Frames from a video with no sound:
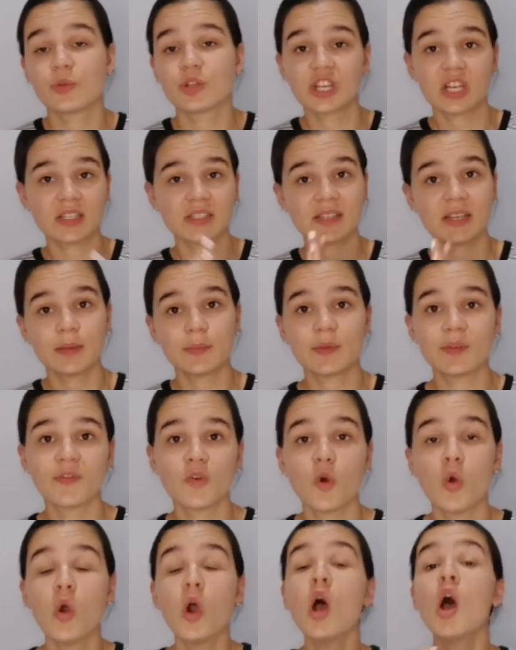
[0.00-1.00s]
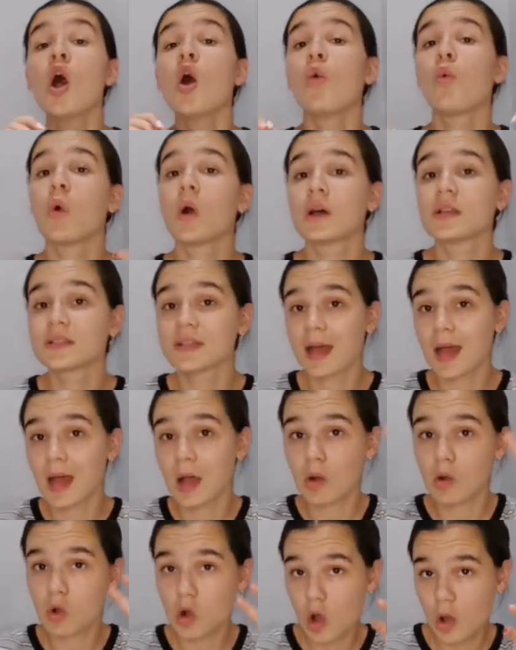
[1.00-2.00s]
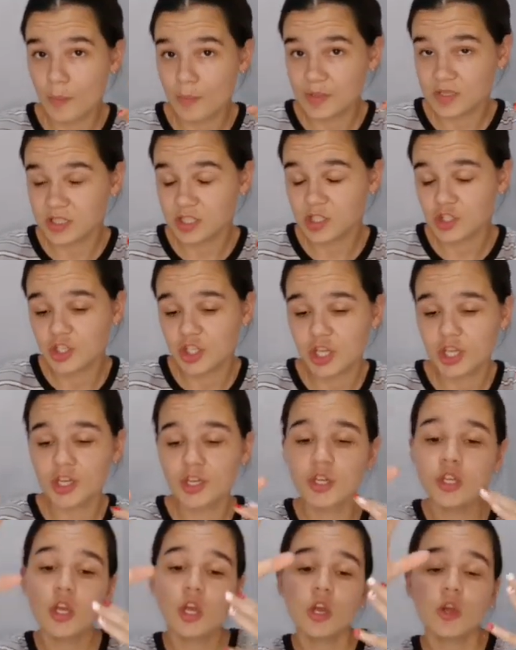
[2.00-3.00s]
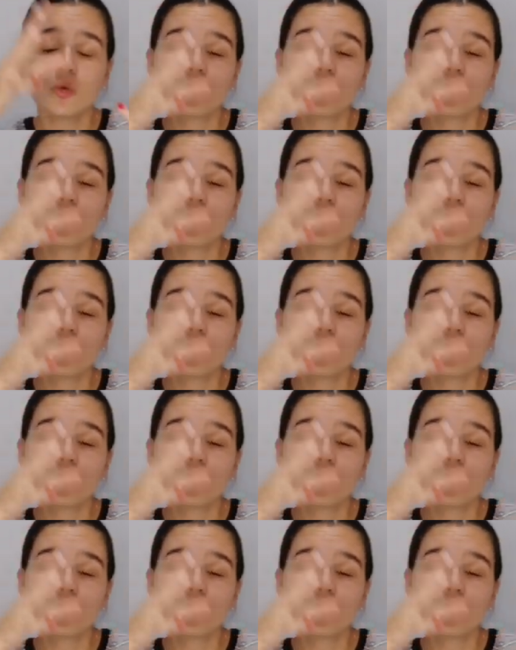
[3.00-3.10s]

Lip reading: which I said before was our competition,